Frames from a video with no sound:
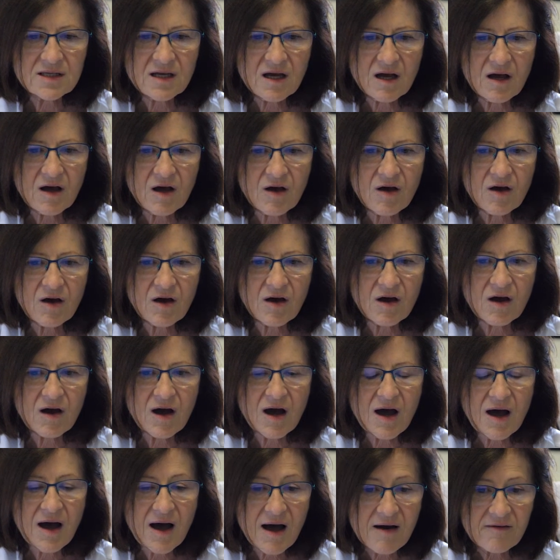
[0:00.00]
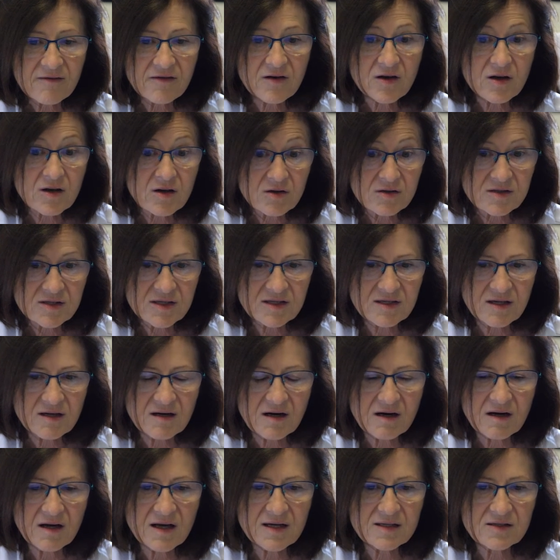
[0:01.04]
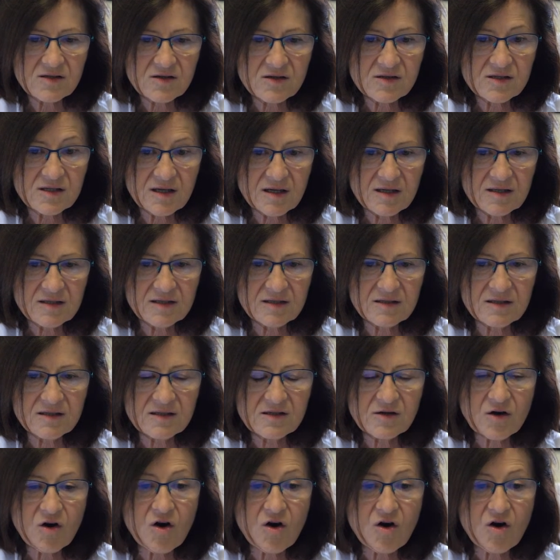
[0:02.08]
have a cancer associated